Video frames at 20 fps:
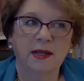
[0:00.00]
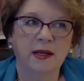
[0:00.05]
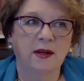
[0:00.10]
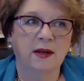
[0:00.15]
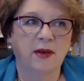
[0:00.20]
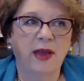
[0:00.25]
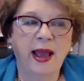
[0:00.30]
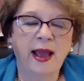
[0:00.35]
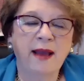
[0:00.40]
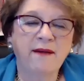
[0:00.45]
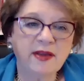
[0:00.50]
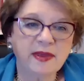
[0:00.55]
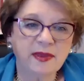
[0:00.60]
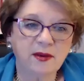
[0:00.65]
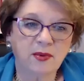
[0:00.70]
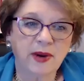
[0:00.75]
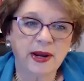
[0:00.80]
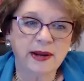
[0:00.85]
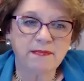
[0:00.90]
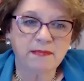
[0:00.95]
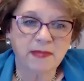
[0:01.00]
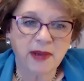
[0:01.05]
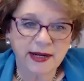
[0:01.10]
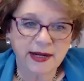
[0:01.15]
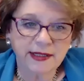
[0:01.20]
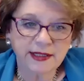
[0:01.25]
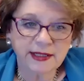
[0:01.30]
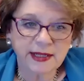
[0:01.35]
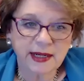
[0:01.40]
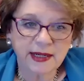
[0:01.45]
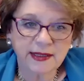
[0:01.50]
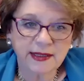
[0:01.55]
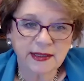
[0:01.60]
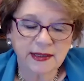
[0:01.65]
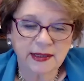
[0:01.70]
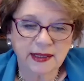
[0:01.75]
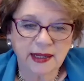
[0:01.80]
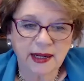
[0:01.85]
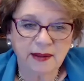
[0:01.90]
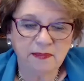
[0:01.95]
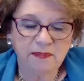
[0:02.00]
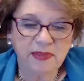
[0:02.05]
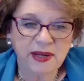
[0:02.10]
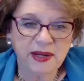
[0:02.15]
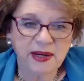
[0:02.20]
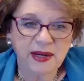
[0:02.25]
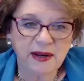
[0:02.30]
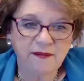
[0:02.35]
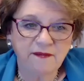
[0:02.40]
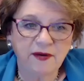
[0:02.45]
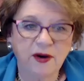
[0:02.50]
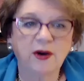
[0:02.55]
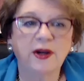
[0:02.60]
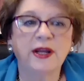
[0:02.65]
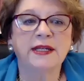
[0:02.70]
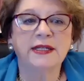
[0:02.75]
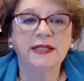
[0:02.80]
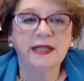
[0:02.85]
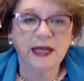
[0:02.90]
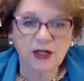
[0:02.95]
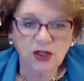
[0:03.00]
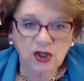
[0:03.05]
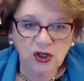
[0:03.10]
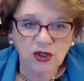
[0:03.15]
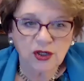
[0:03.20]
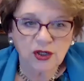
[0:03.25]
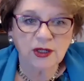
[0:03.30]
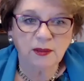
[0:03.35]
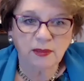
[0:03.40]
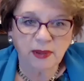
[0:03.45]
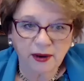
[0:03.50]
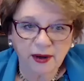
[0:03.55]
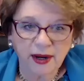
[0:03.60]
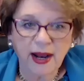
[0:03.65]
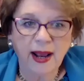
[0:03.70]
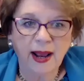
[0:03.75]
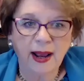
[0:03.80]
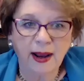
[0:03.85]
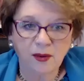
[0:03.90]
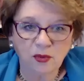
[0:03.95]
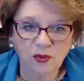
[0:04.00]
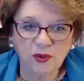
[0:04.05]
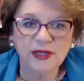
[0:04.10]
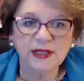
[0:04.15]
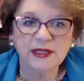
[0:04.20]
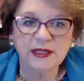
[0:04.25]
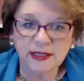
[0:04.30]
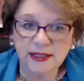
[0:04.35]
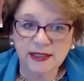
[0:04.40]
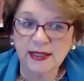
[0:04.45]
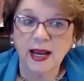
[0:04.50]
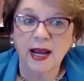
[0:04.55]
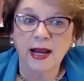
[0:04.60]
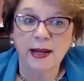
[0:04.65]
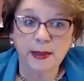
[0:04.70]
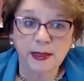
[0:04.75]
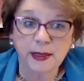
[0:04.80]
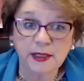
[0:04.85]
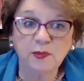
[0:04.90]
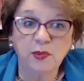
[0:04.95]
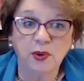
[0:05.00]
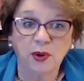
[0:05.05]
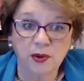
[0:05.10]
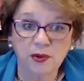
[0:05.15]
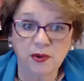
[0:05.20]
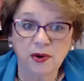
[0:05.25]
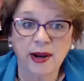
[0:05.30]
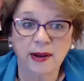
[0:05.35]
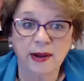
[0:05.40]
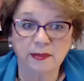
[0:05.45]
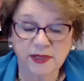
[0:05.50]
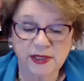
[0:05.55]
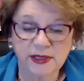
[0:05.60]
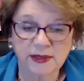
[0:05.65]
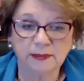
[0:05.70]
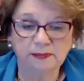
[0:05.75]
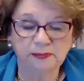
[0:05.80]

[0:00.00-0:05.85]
having the right mindset and being very intentional about how we design these programs.